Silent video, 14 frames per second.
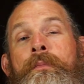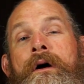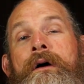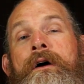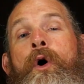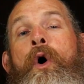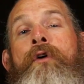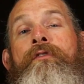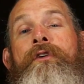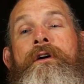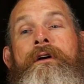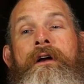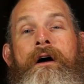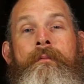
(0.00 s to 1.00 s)
but
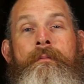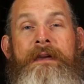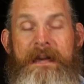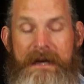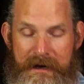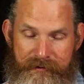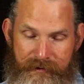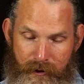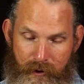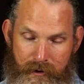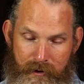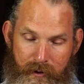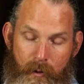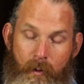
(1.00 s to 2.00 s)
overcome
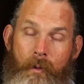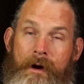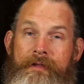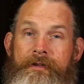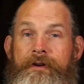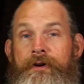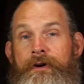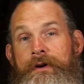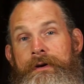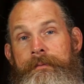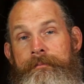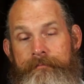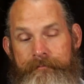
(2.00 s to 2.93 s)
evil with good."